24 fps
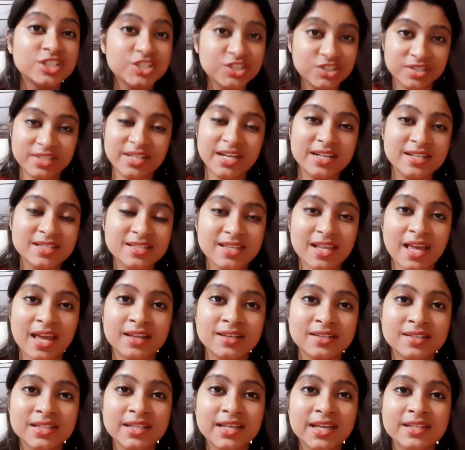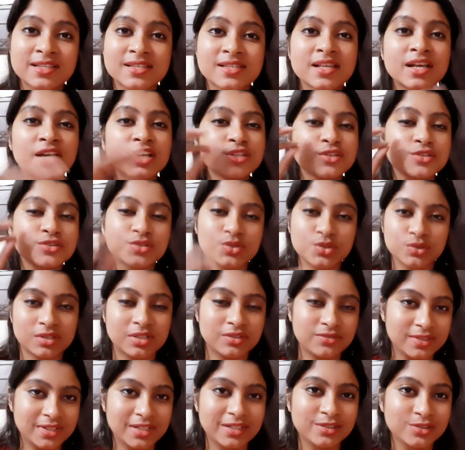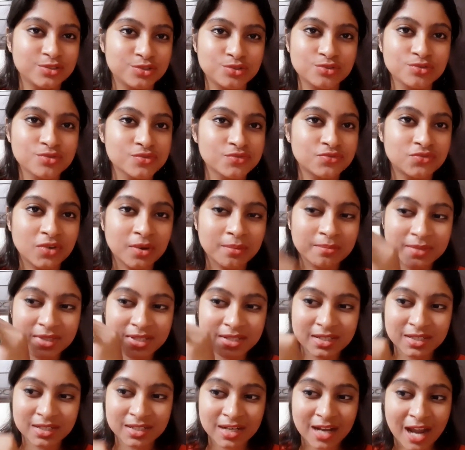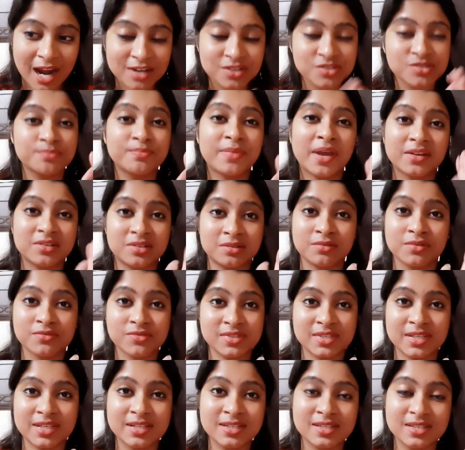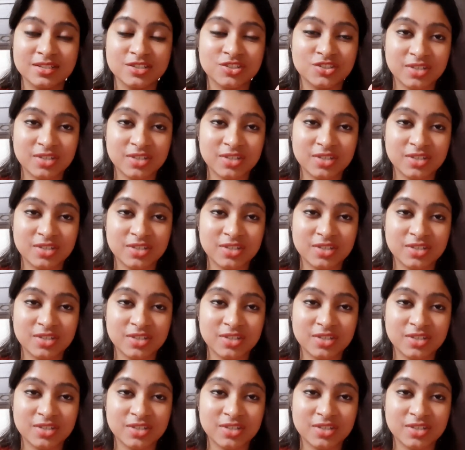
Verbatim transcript: shades and it's so difficult to choose from a large spectrum of shade,